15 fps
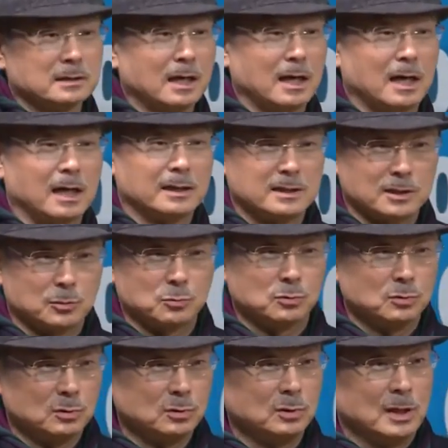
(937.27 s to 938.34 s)
a lot,
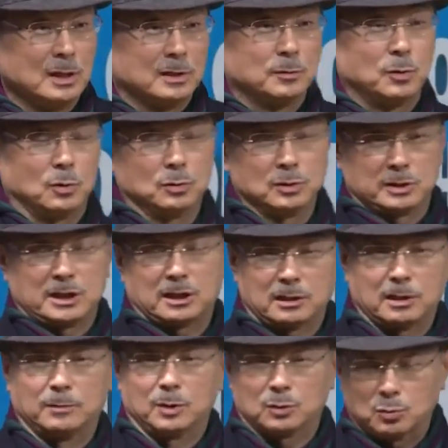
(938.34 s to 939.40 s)
just to get a
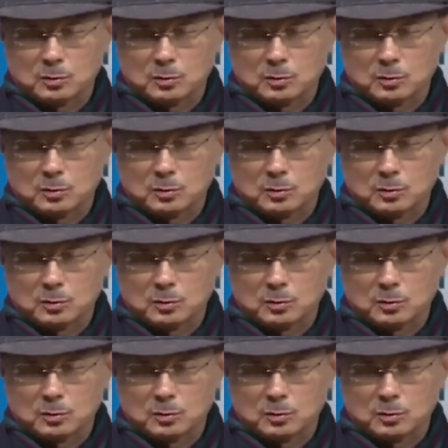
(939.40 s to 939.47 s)
promotion.